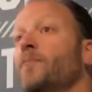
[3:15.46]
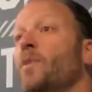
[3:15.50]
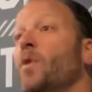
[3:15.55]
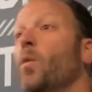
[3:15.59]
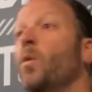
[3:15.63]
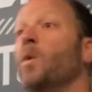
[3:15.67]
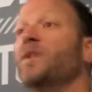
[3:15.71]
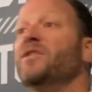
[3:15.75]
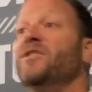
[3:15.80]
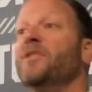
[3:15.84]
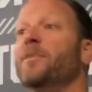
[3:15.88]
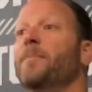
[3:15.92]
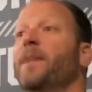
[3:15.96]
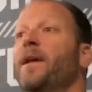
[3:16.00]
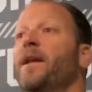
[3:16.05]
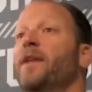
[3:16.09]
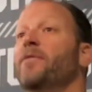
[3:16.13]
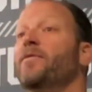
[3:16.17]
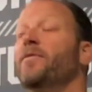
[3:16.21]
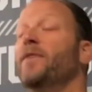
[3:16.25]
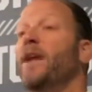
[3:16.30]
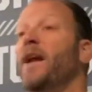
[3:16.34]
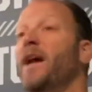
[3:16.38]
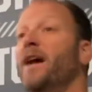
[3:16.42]
What's the
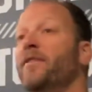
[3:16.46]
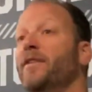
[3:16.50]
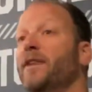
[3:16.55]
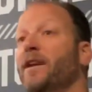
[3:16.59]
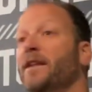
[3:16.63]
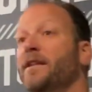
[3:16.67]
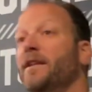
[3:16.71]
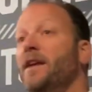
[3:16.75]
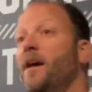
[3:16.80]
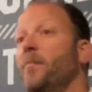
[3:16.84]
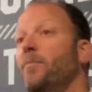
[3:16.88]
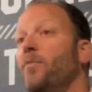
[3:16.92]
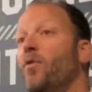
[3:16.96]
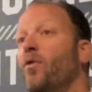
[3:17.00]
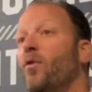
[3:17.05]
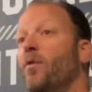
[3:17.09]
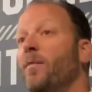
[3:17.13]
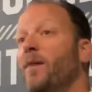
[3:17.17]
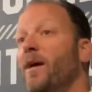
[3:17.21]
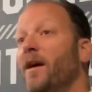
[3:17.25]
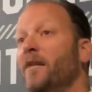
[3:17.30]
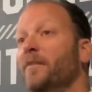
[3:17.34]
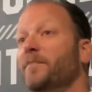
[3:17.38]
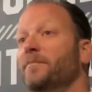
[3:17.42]
benefit of having a top
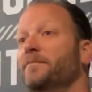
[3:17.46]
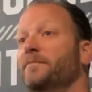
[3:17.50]
quarterback?